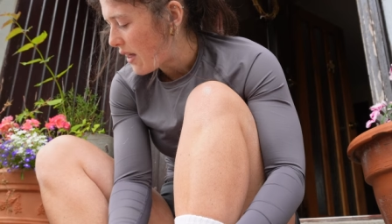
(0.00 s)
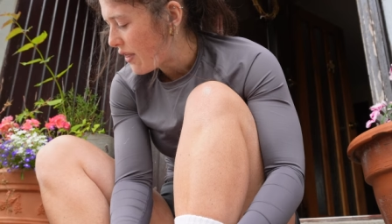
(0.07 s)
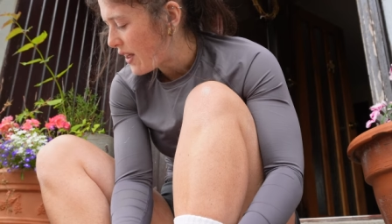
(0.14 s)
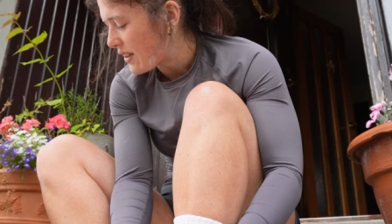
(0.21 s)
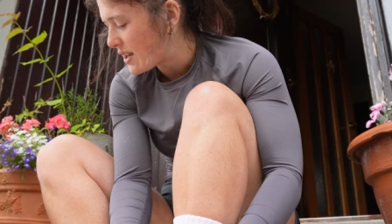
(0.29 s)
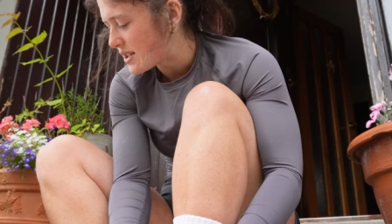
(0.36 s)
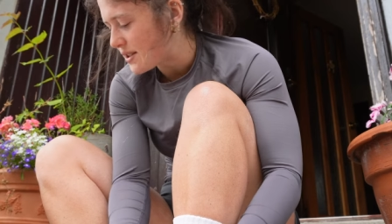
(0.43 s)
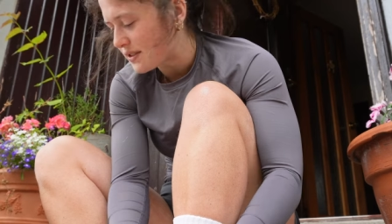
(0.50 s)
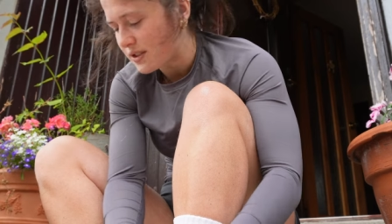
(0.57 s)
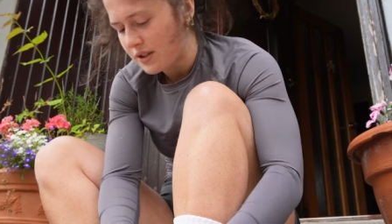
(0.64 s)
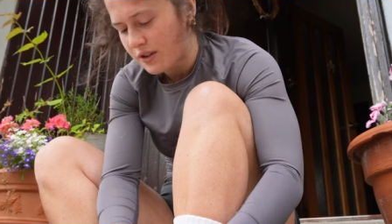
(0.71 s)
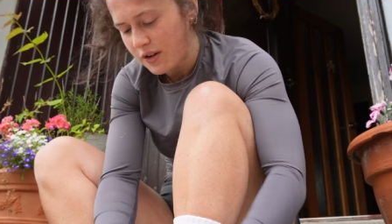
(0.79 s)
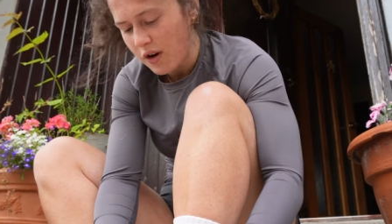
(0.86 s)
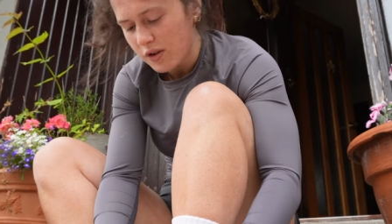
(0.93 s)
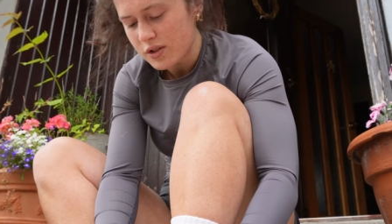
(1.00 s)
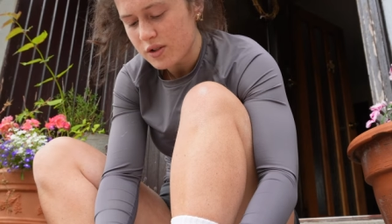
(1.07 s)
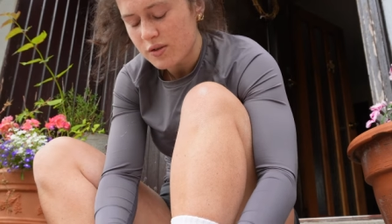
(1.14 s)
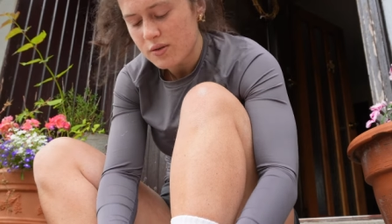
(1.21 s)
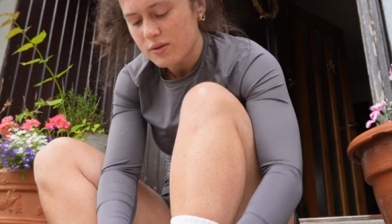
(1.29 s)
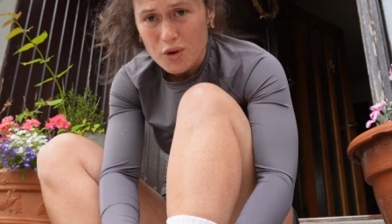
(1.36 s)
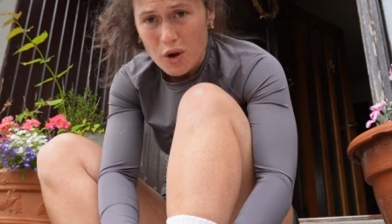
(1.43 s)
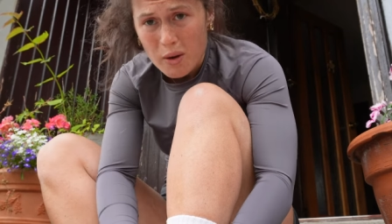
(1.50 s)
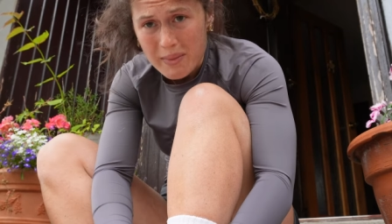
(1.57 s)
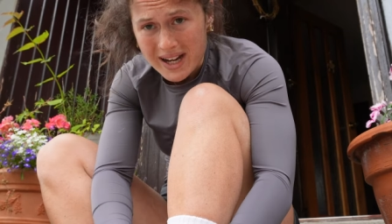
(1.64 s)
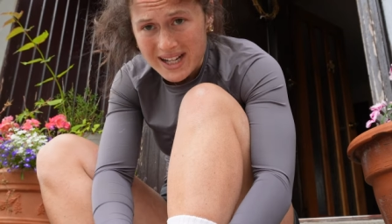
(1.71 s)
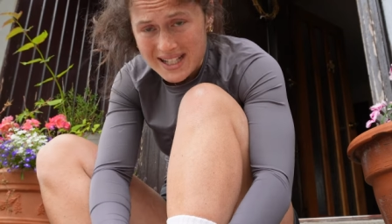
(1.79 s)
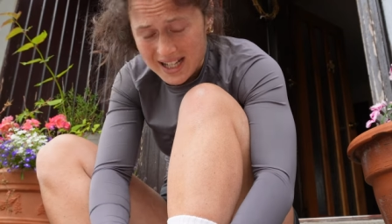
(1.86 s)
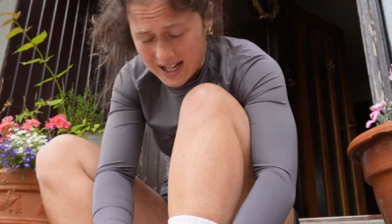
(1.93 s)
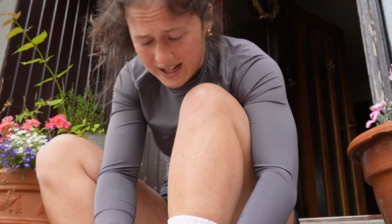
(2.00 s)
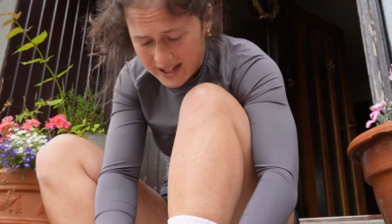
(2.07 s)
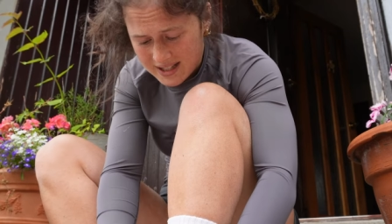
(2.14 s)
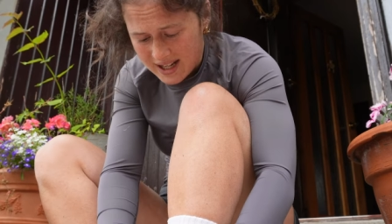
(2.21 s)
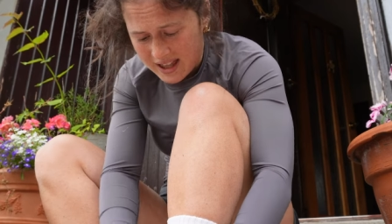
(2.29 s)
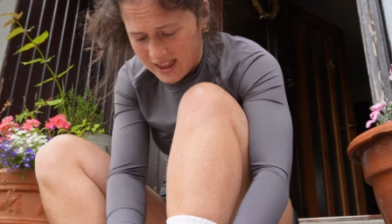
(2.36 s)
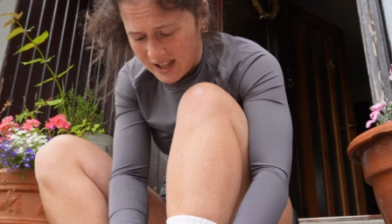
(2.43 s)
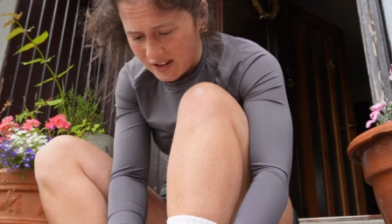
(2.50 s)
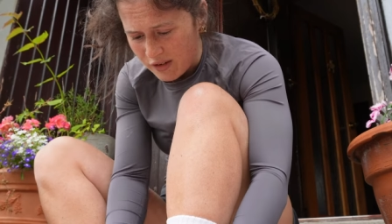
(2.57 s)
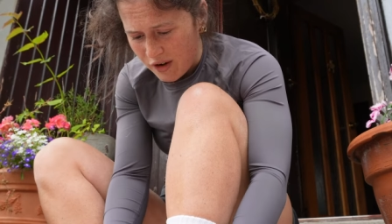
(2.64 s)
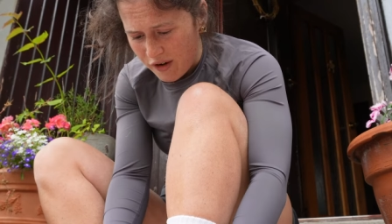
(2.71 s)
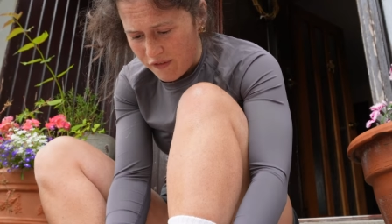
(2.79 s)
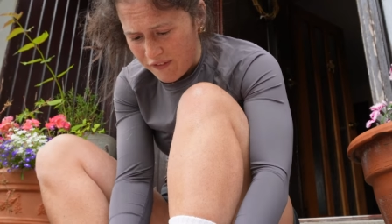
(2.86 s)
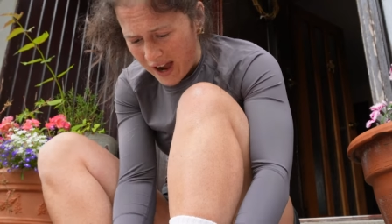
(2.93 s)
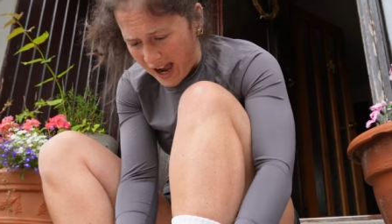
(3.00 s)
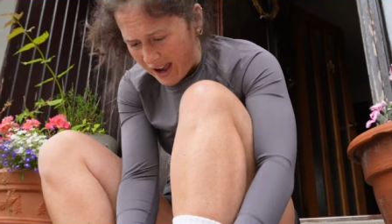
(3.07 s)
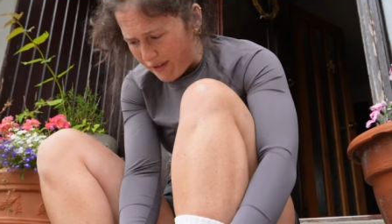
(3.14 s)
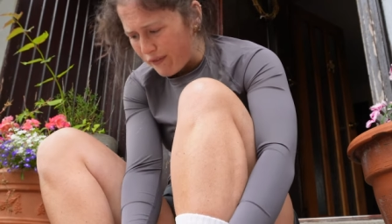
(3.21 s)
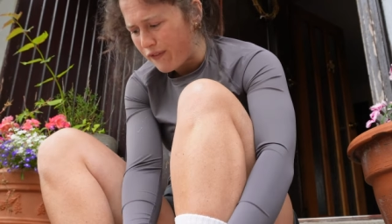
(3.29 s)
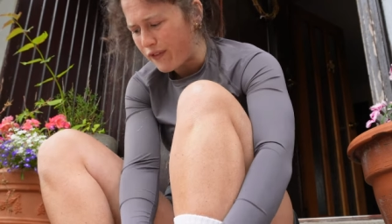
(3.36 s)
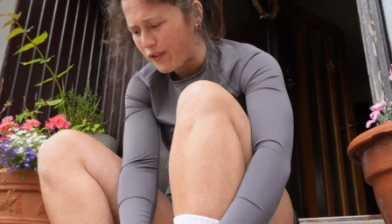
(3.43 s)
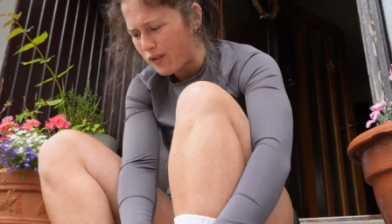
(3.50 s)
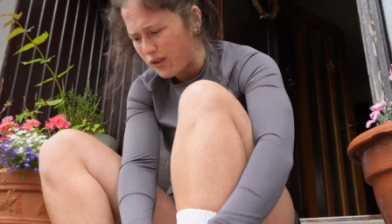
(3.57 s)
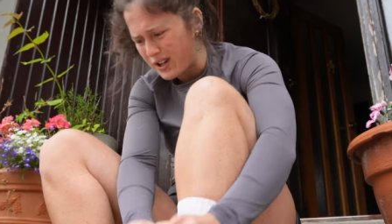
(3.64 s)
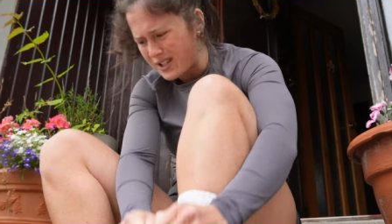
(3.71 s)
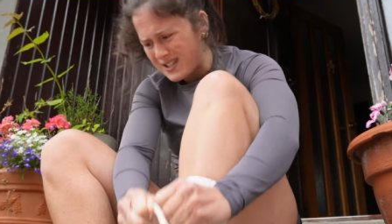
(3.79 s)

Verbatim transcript: I think these will do. They're also not my size. I think they're a 5 or a